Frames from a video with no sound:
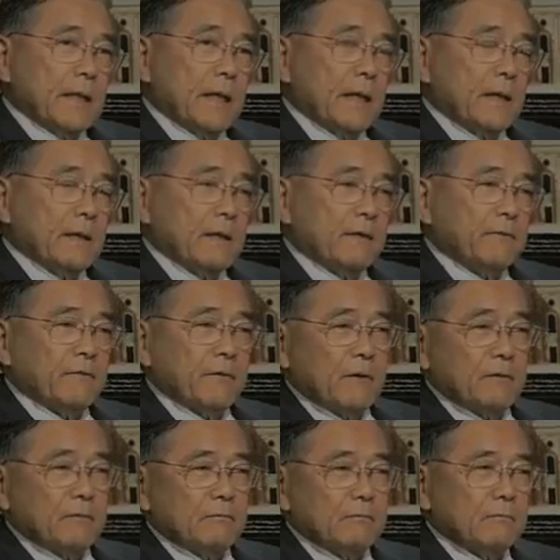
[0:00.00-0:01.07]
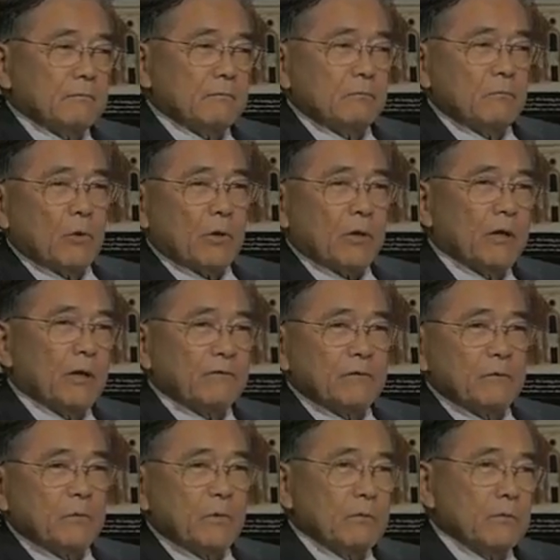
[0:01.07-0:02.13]
And I felt more
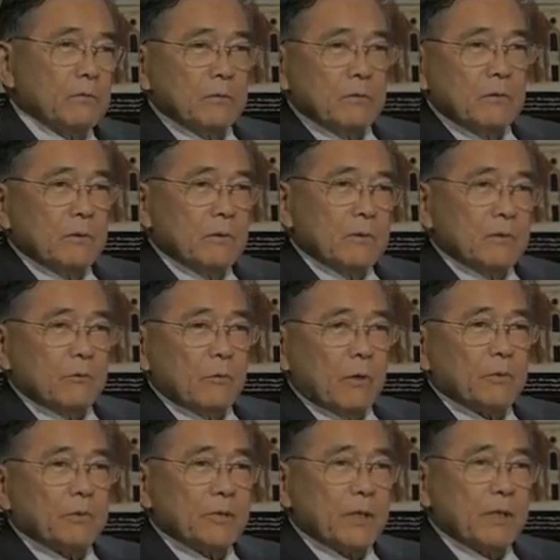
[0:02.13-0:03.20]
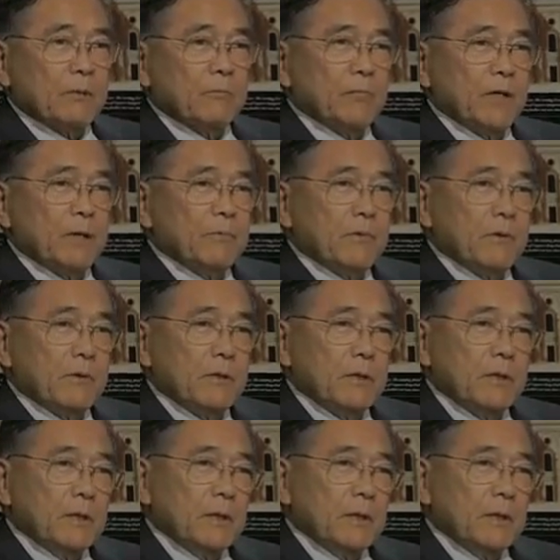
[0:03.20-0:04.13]
comfortable representing people